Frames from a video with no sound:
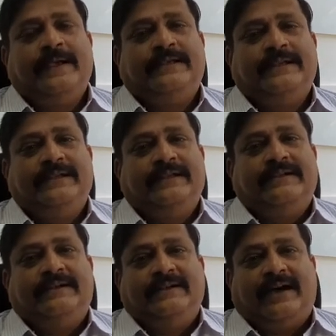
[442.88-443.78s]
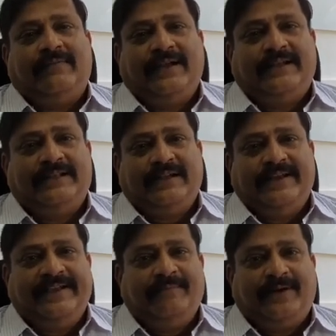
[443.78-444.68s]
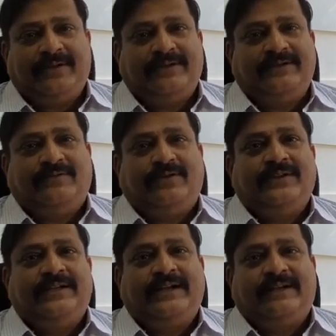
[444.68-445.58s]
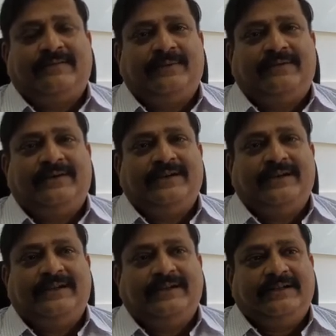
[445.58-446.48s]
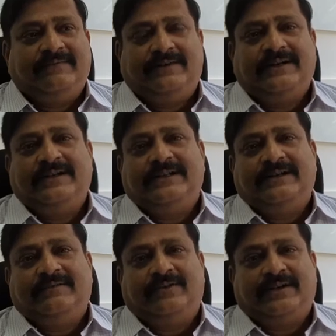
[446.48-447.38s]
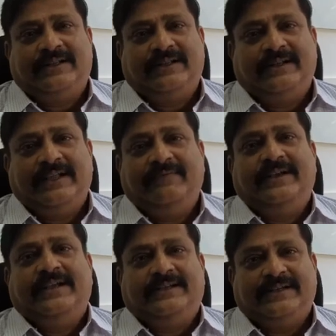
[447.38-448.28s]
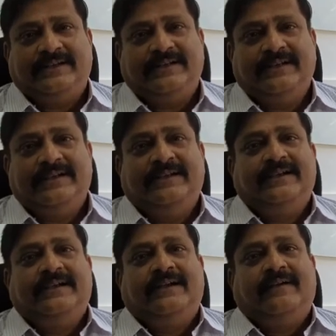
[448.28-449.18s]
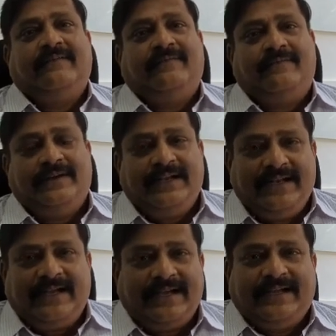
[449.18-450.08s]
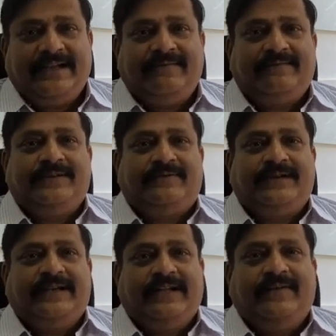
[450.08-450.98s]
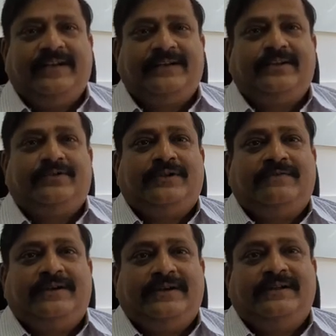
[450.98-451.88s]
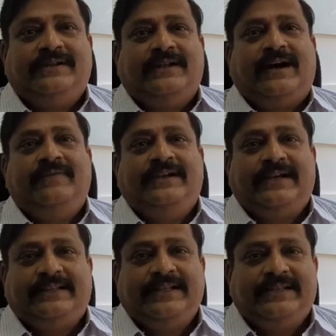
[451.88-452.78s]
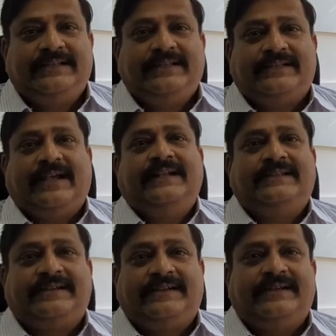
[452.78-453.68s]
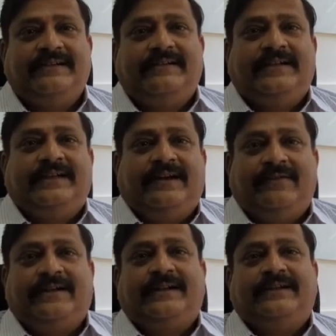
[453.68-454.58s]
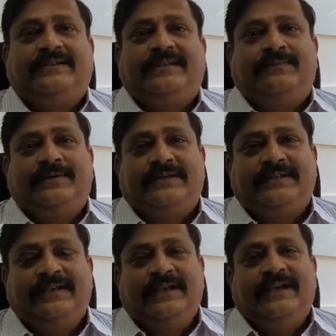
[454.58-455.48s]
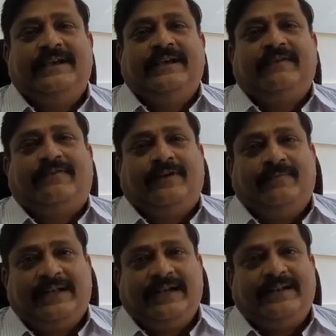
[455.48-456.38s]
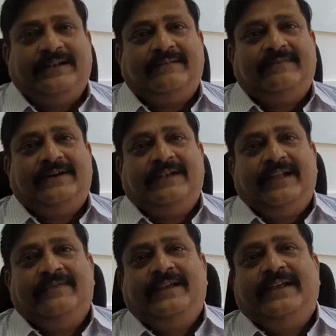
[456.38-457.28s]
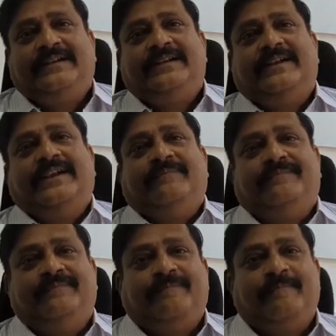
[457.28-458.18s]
See, NavIC, the name also originated from the word navigation. India gave the word navigation to the world. Navigatit is a science written in our scriptures. From that word navigation came.